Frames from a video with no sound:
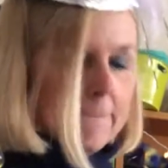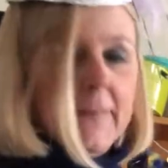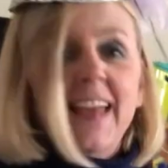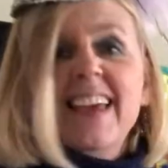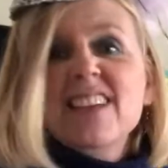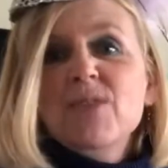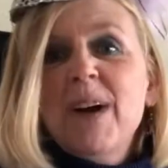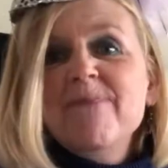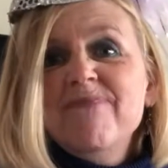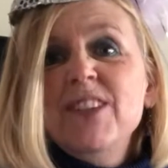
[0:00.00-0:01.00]
And guess
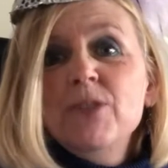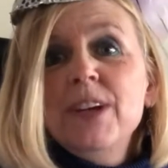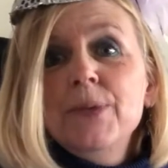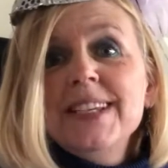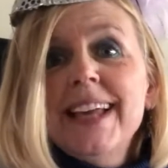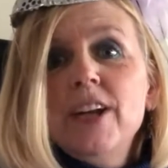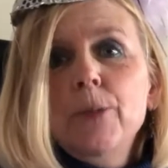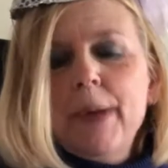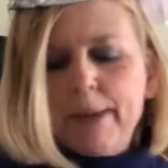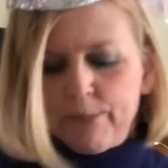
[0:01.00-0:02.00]
what? You can
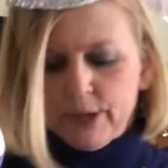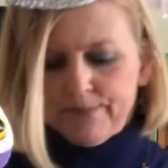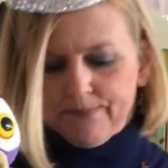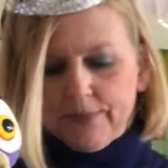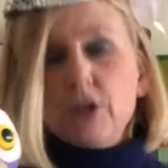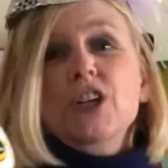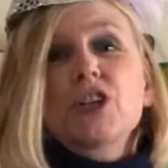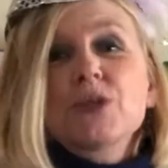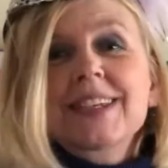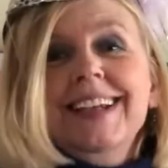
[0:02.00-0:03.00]
recycle paper. You can
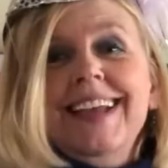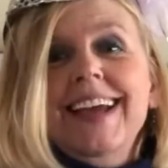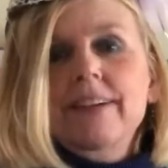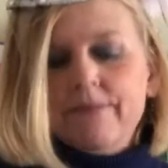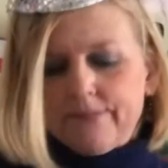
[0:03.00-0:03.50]
use it again.